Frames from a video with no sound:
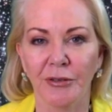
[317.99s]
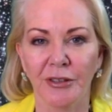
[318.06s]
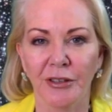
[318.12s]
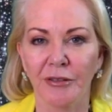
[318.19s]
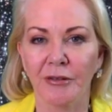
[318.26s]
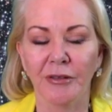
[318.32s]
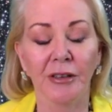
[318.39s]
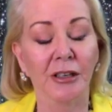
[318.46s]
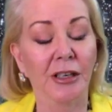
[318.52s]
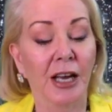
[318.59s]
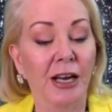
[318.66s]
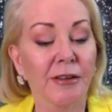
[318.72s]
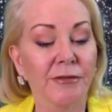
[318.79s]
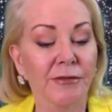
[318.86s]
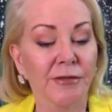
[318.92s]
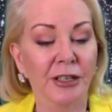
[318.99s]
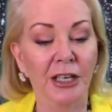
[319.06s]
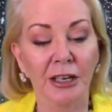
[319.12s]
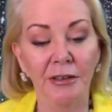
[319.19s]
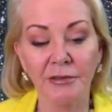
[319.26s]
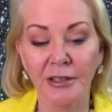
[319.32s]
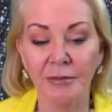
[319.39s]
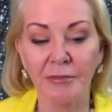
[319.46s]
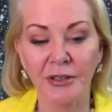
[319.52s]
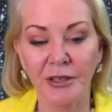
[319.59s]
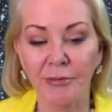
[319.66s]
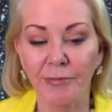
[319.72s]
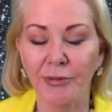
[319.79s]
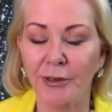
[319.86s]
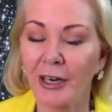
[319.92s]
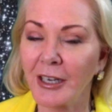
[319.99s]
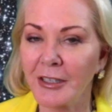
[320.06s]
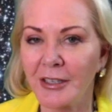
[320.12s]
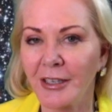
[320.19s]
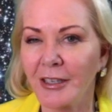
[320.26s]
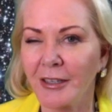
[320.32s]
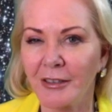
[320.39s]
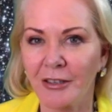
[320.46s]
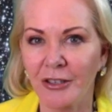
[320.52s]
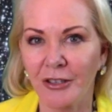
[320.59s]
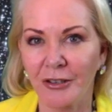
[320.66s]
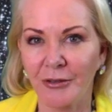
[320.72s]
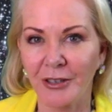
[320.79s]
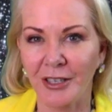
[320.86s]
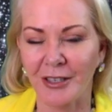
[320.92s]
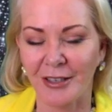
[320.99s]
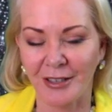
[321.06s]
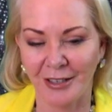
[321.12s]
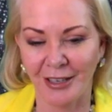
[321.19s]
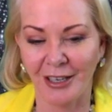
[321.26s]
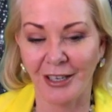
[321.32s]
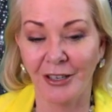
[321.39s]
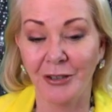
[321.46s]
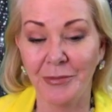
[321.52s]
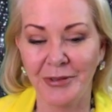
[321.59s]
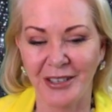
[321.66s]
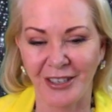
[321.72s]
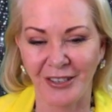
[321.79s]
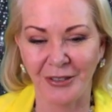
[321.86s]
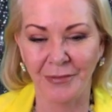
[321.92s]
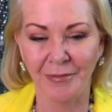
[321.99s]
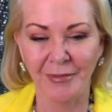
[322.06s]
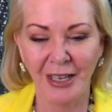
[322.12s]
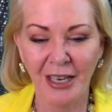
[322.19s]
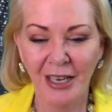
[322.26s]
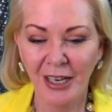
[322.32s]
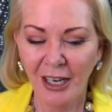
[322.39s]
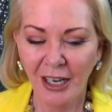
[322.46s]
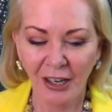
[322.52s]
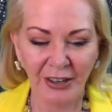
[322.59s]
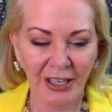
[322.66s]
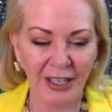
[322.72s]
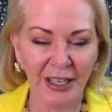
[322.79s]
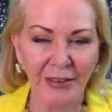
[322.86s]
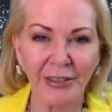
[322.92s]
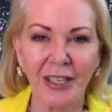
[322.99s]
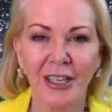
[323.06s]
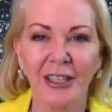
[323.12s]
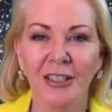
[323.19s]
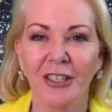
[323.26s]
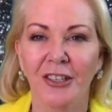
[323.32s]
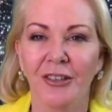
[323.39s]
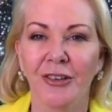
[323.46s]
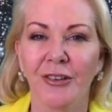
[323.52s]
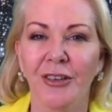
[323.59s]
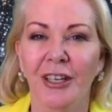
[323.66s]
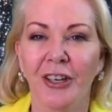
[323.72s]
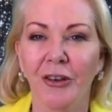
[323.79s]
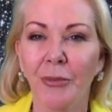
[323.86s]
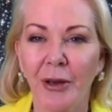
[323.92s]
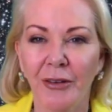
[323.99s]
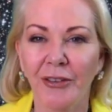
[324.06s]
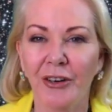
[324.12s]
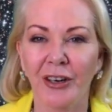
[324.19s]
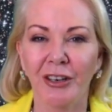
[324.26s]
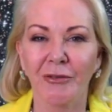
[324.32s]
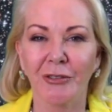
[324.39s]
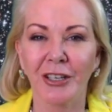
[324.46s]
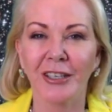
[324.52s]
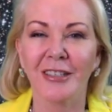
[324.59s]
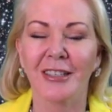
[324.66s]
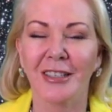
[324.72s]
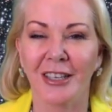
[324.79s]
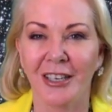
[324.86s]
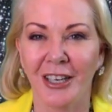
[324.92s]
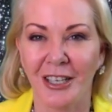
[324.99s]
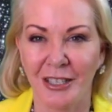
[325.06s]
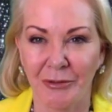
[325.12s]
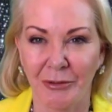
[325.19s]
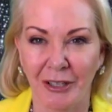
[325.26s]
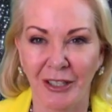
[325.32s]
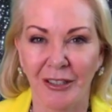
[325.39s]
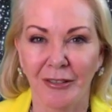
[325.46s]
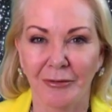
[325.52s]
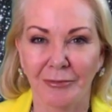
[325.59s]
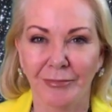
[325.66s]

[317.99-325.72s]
So, life can have some surprising twists. I hope so. All right, love and luck to you. I hope you have a great week. See you next week.